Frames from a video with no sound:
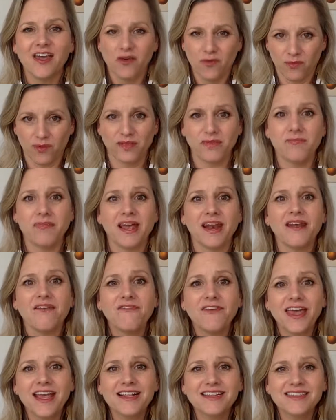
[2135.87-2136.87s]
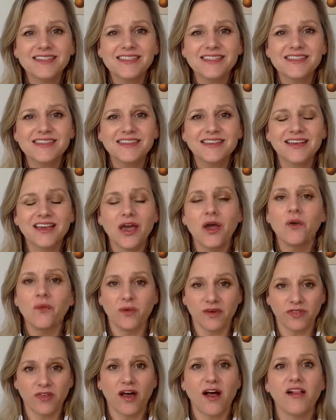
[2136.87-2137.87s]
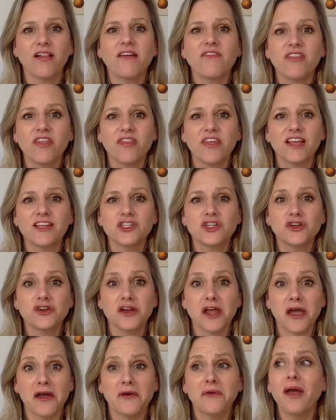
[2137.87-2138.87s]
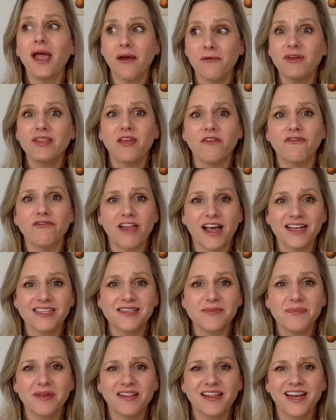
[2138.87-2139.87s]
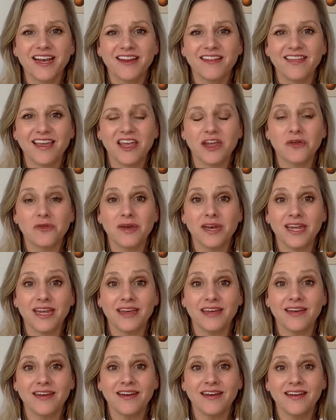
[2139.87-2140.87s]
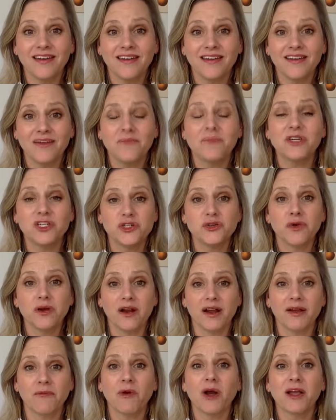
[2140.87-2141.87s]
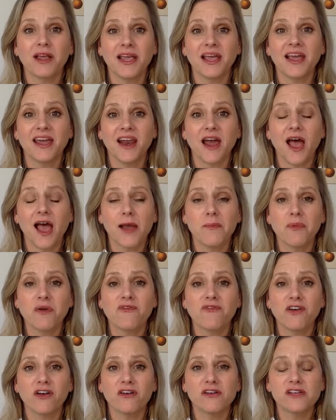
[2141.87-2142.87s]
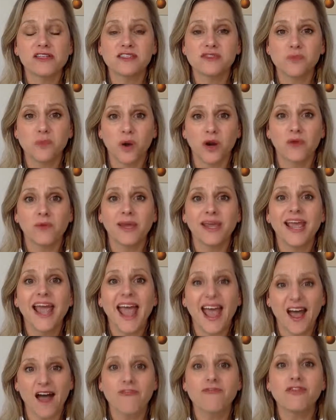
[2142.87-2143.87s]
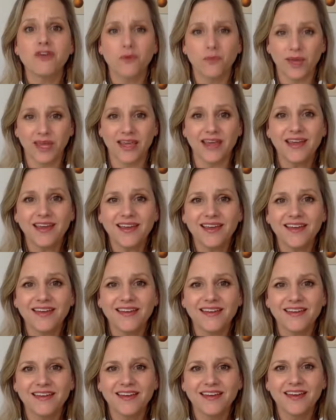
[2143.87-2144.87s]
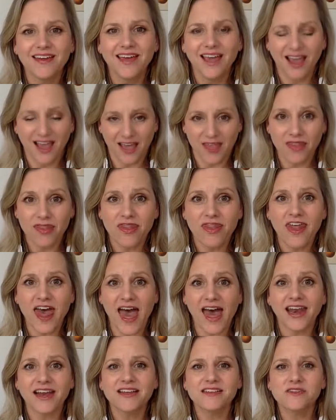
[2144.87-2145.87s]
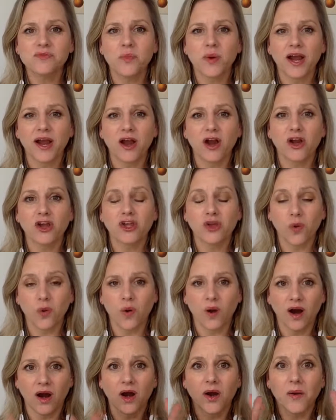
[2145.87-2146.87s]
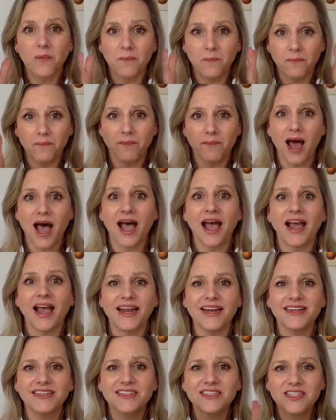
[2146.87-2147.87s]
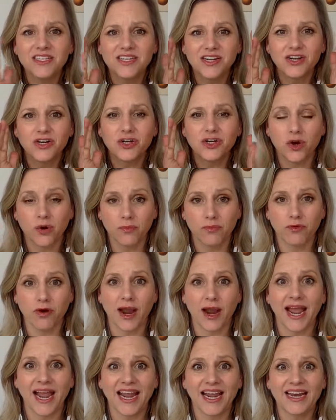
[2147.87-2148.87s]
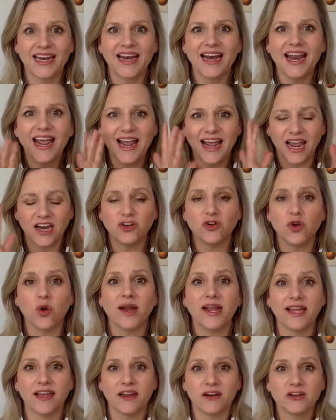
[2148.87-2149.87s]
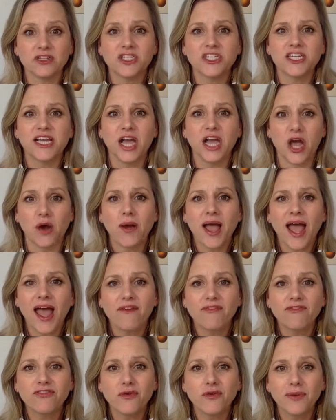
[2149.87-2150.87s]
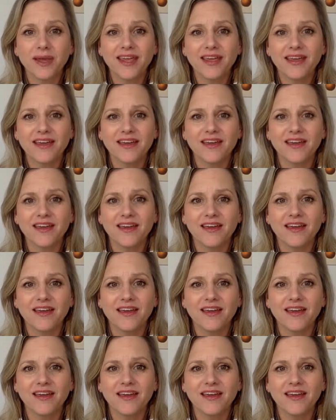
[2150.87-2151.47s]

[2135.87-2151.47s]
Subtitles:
with benefits, with all of the things you know, and with the flexibility that you need, but you are working in a hyper-focused work week half the week, and that is where your mind, your brain, and your energy go half the week,